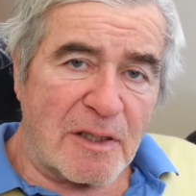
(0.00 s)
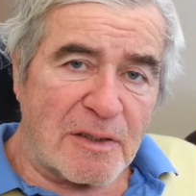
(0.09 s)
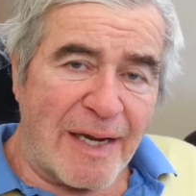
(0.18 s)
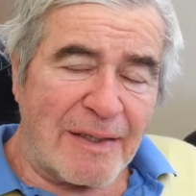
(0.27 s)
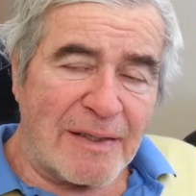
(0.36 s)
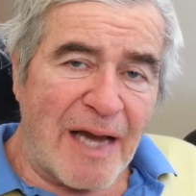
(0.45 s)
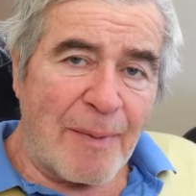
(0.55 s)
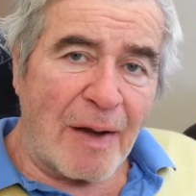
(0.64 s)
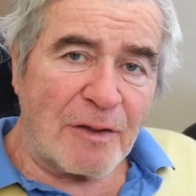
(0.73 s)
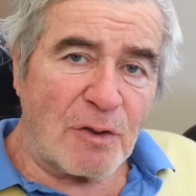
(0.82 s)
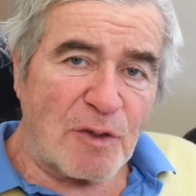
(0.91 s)
take the time
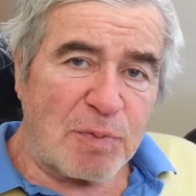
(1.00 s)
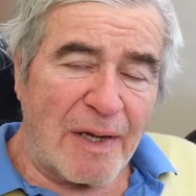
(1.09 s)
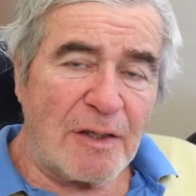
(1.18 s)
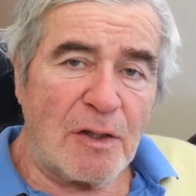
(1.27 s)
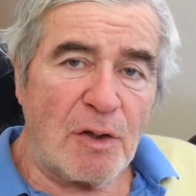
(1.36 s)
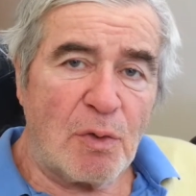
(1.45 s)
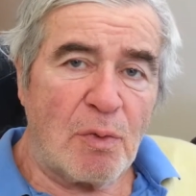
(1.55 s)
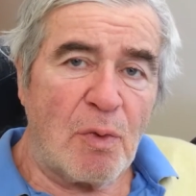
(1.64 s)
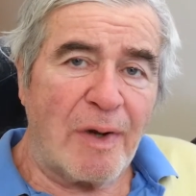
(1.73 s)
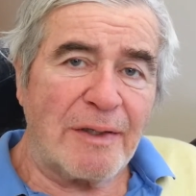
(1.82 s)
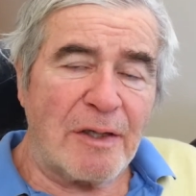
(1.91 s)
out to explain to you
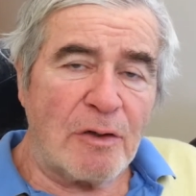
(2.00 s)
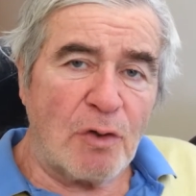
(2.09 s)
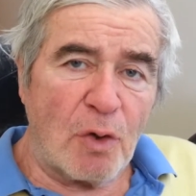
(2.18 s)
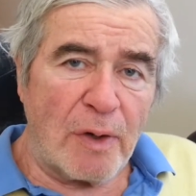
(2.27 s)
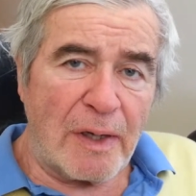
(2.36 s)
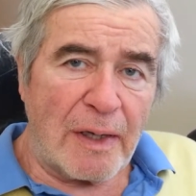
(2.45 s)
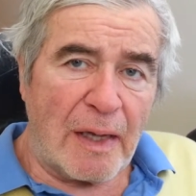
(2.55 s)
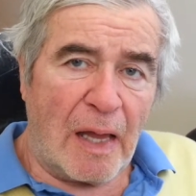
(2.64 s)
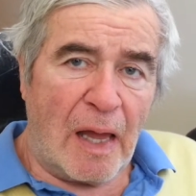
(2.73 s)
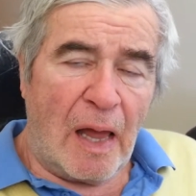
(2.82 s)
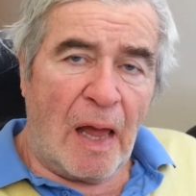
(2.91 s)
what they're doing
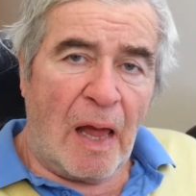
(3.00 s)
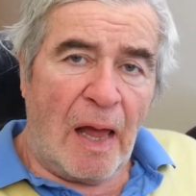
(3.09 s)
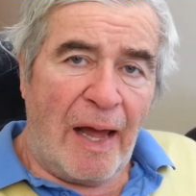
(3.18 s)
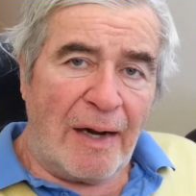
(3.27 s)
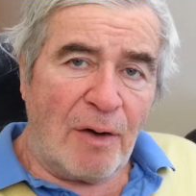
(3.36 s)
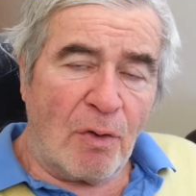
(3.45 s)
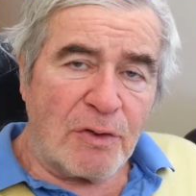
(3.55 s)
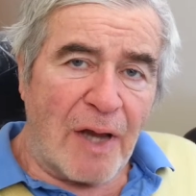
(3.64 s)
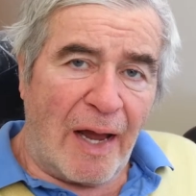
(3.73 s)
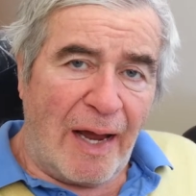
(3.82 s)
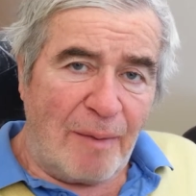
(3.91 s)
at all
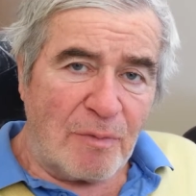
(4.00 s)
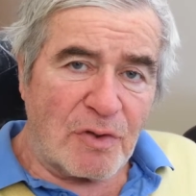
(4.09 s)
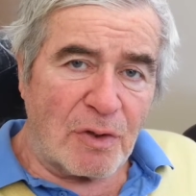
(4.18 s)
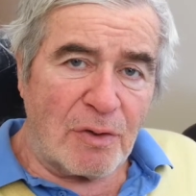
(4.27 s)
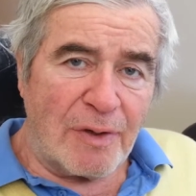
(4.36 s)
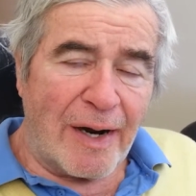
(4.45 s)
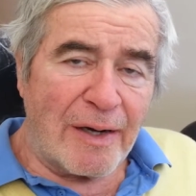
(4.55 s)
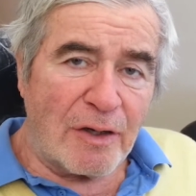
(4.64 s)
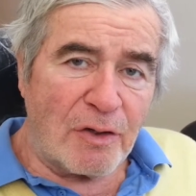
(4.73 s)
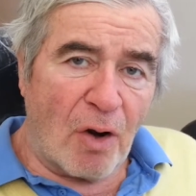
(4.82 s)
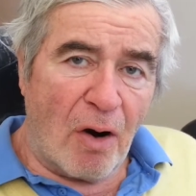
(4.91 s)
times, so you're not in
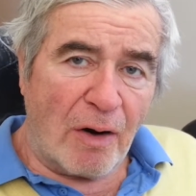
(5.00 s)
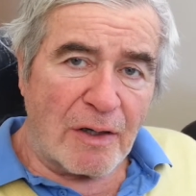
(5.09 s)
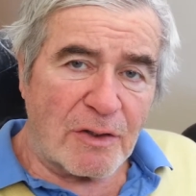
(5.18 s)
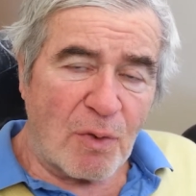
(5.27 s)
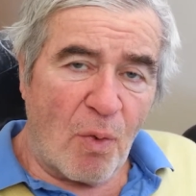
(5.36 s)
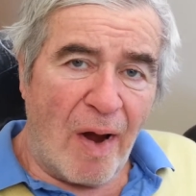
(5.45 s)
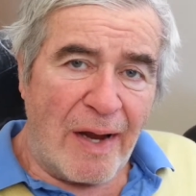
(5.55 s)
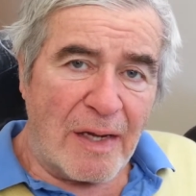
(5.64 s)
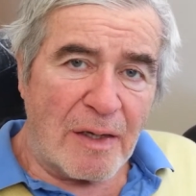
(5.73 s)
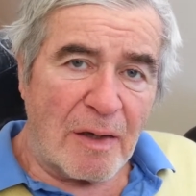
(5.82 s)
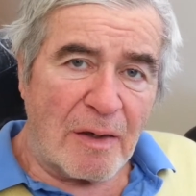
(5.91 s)
the dark as to why
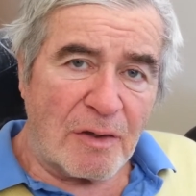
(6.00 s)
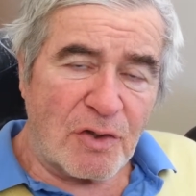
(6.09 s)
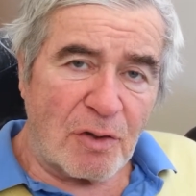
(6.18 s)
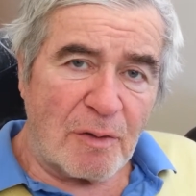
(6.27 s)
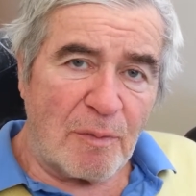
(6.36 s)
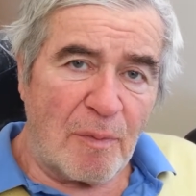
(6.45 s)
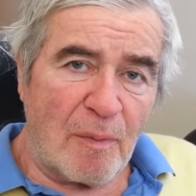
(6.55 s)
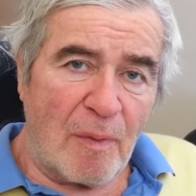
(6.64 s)
a certain